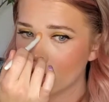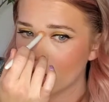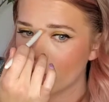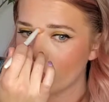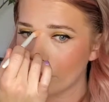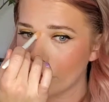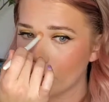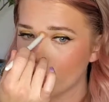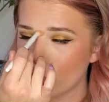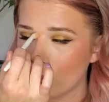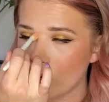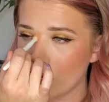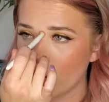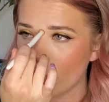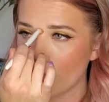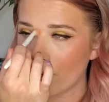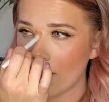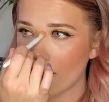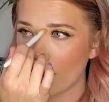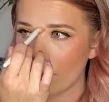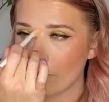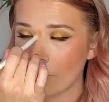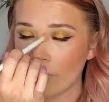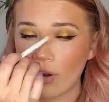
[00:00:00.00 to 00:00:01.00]
between
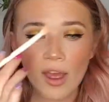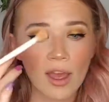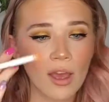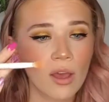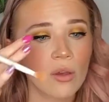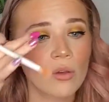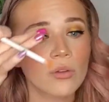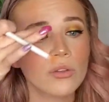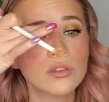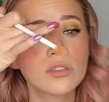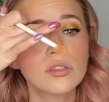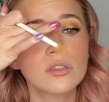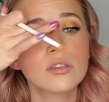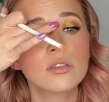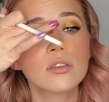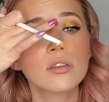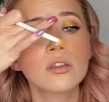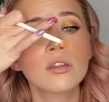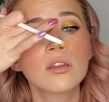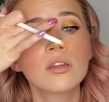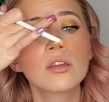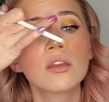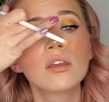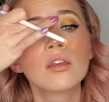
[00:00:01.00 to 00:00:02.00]
my brows.
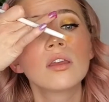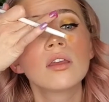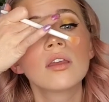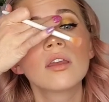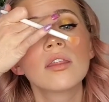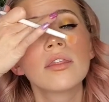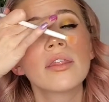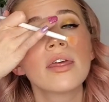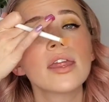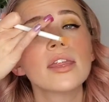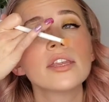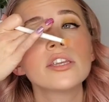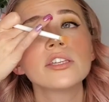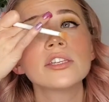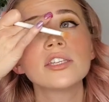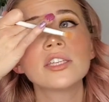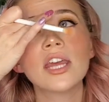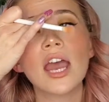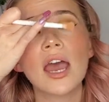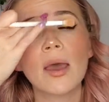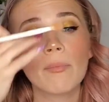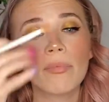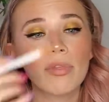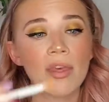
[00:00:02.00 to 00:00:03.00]
I just
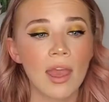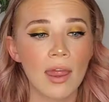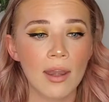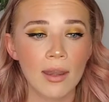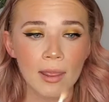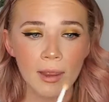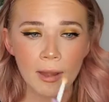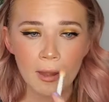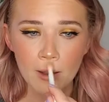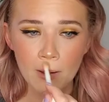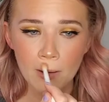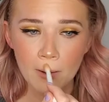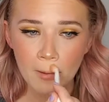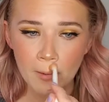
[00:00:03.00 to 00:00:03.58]
tap that in.